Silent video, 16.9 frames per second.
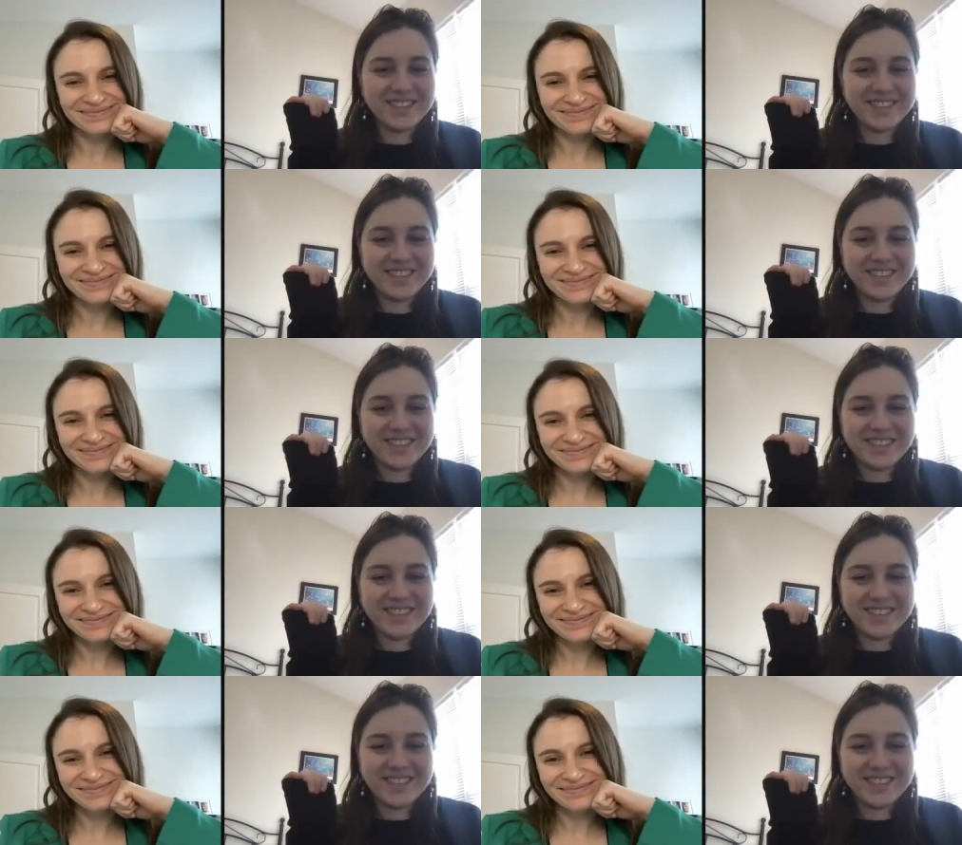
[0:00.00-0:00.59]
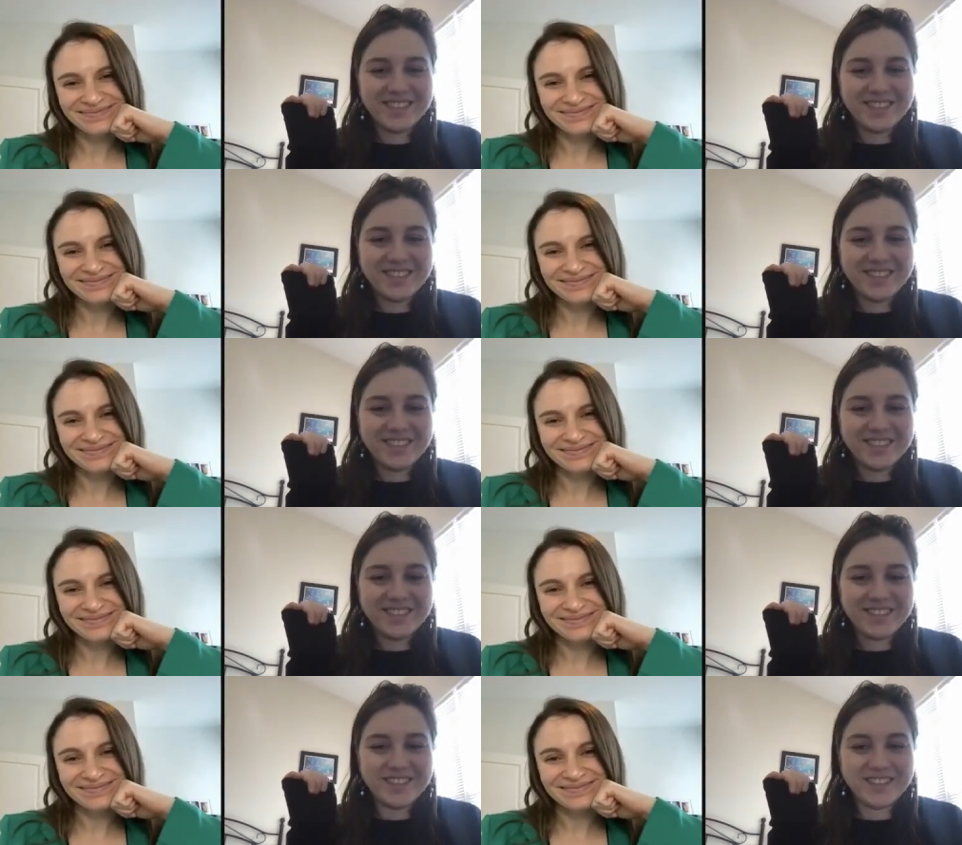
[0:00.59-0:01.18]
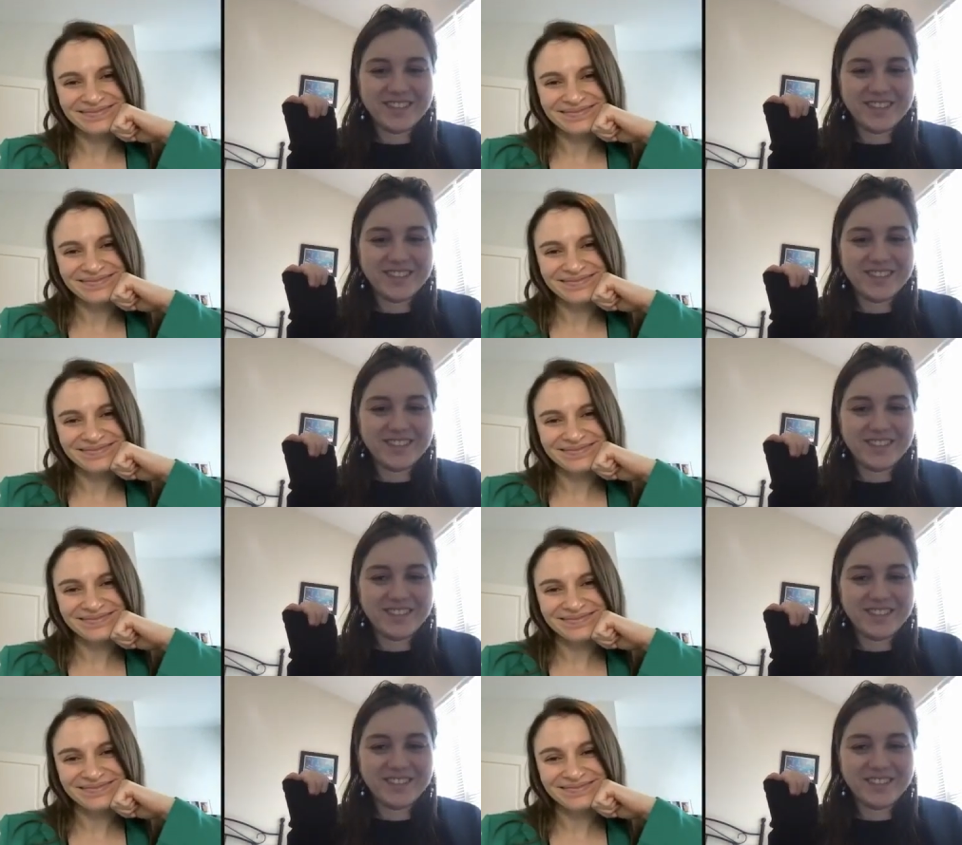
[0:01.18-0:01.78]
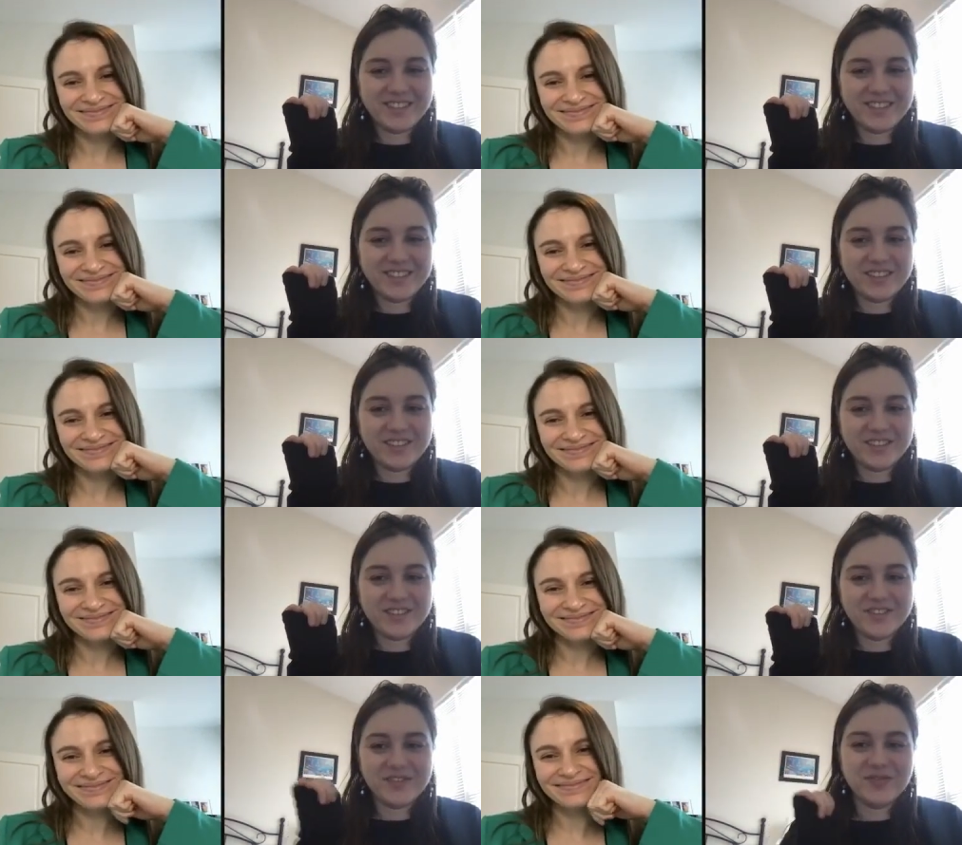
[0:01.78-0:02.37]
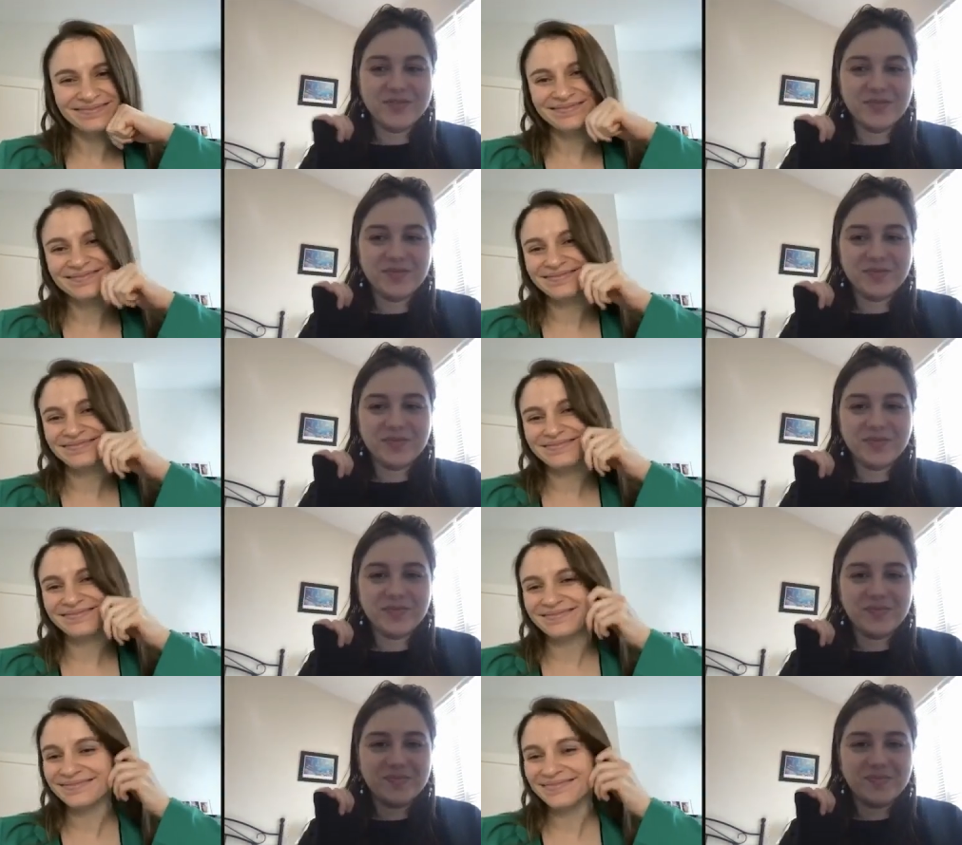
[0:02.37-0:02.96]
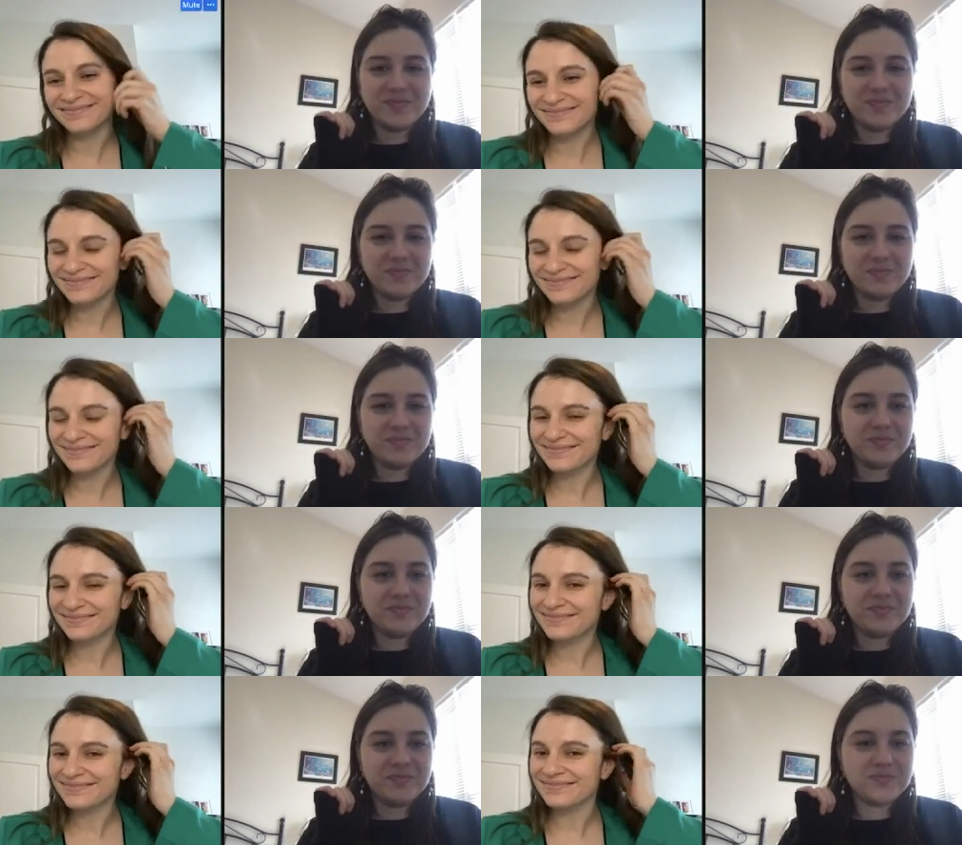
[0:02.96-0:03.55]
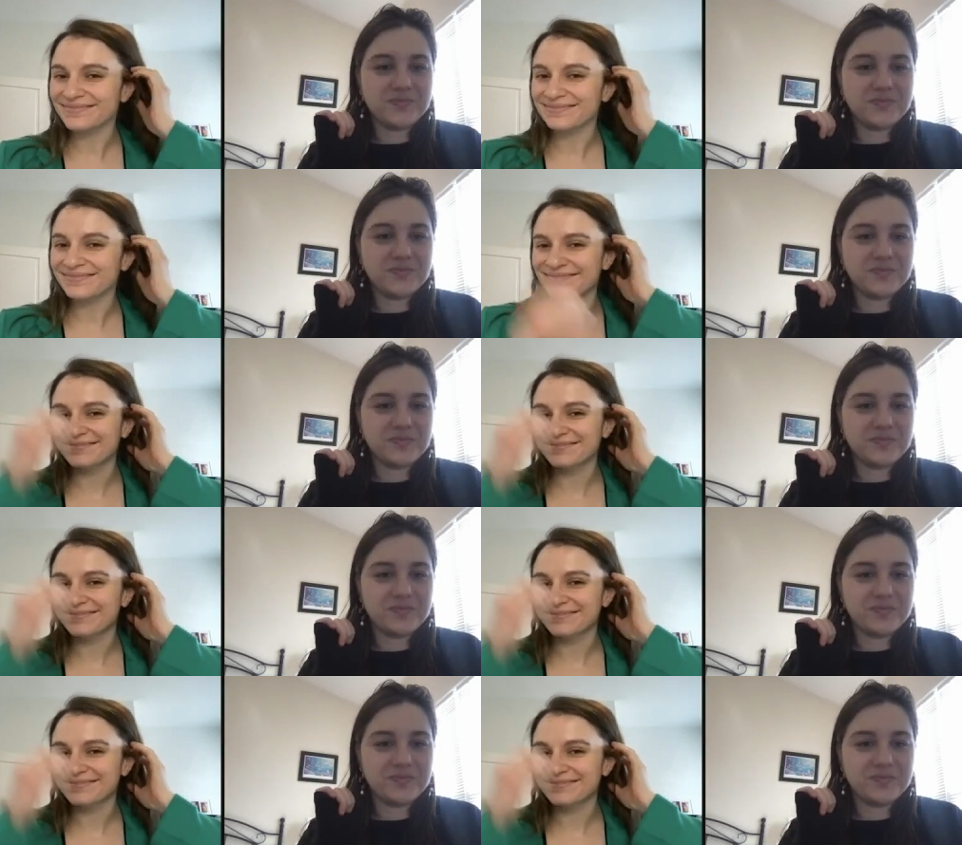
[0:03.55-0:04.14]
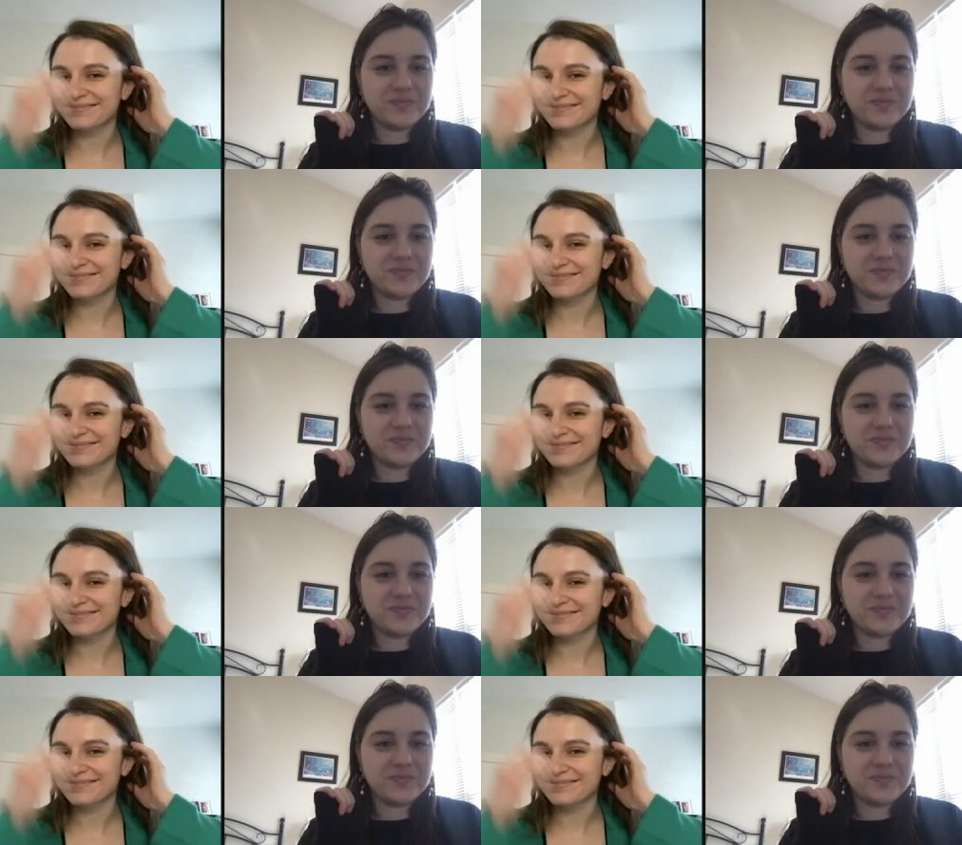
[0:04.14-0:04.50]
No one is speaking in this clip.